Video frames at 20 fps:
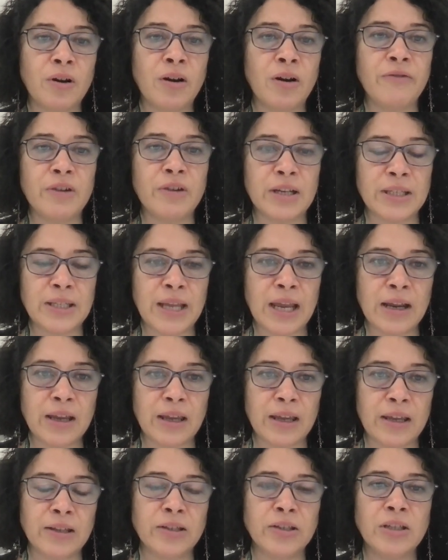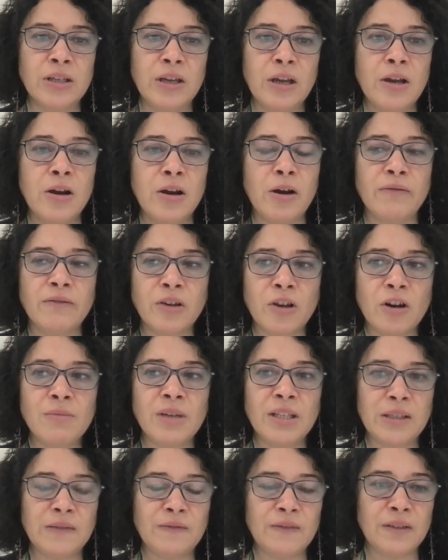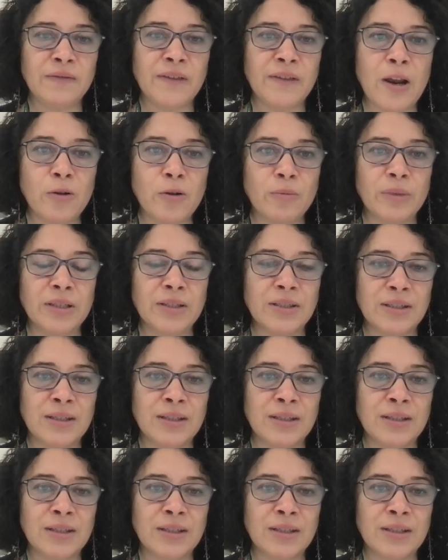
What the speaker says: over a decade of normative developments.